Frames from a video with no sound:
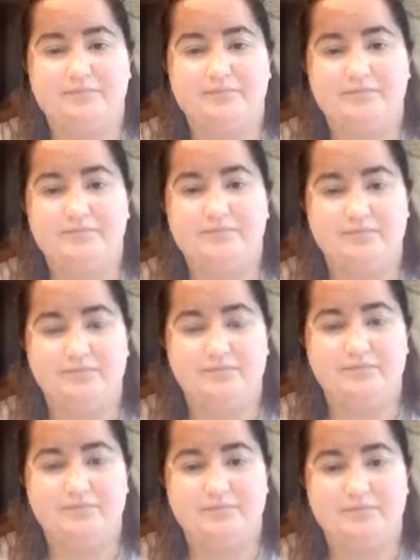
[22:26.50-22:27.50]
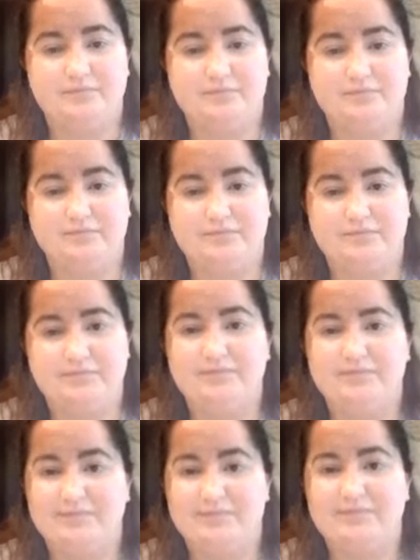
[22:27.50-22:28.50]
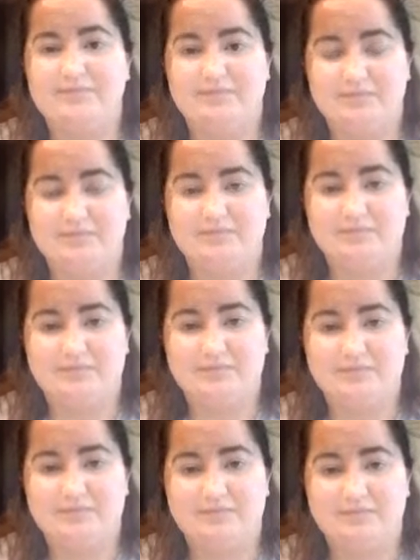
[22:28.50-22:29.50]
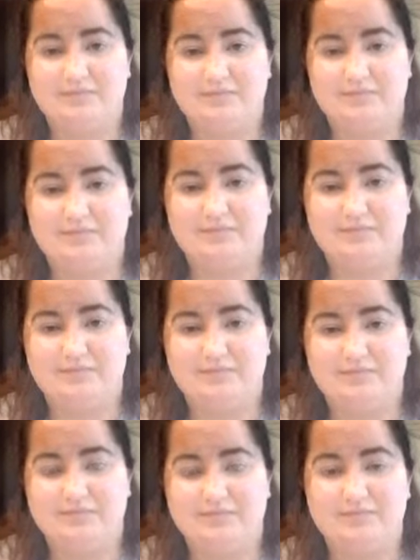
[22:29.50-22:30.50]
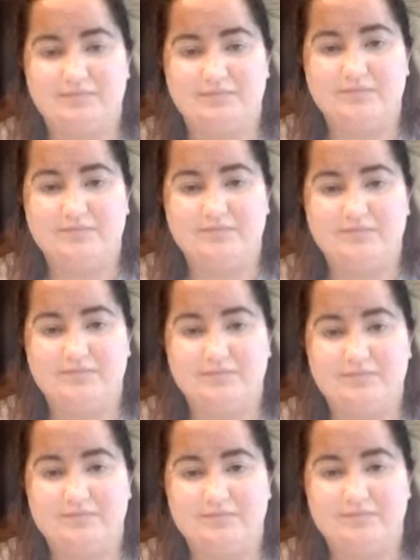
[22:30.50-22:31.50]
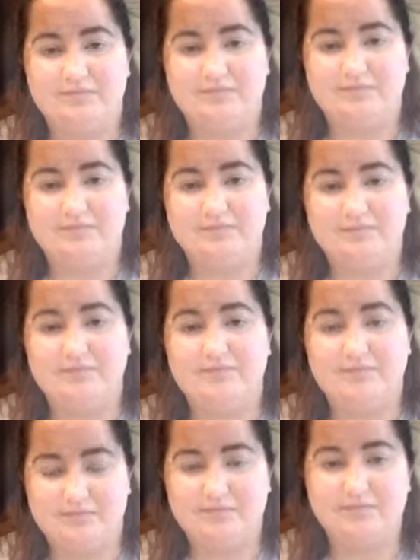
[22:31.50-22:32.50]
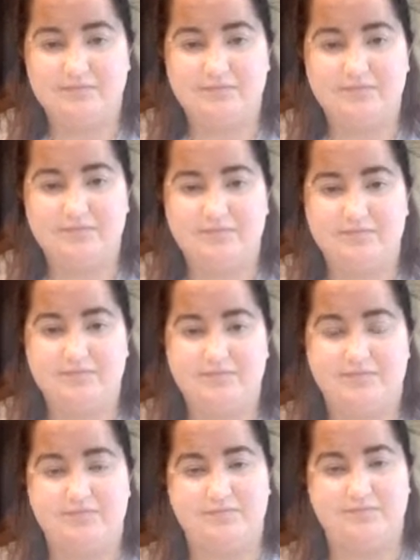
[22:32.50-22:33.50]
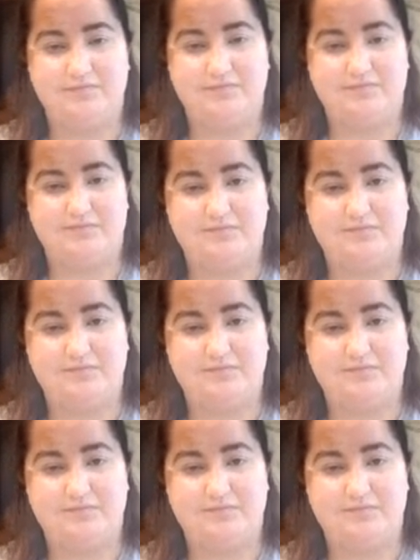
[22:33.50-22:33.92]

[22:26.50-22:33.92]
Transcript: The person shown says nothing.